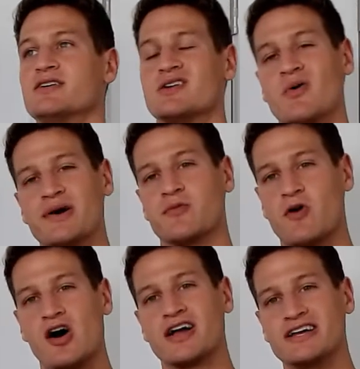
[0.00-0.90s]
going
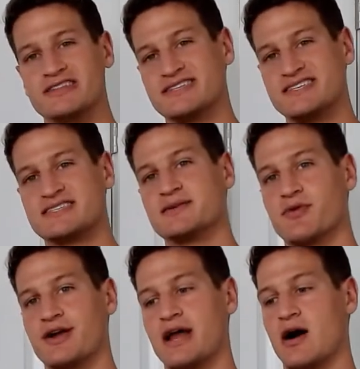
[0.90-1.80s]
wrong in the system
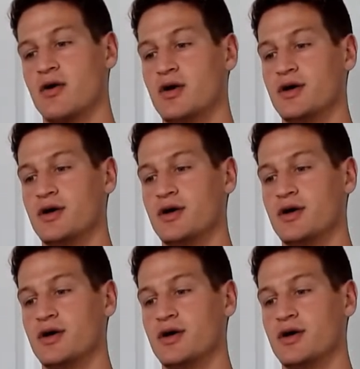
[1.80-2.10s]
right now.